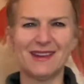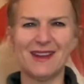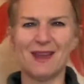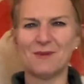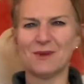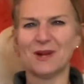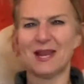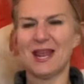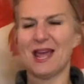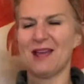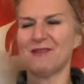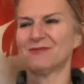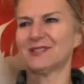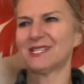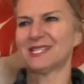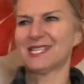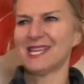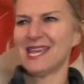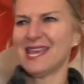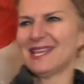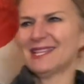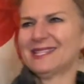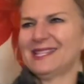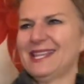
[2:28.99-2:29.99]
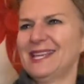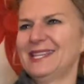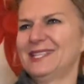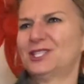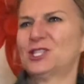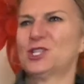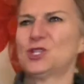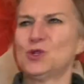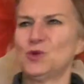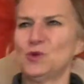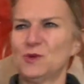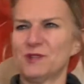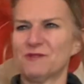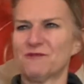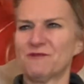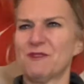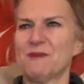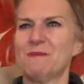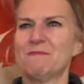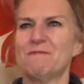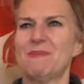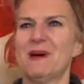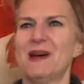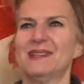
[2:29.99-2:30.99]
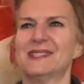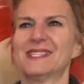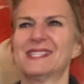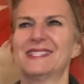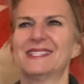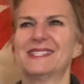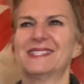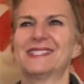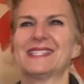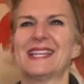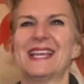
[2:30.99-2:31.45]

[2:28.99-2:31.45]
I would have to take like two different buses.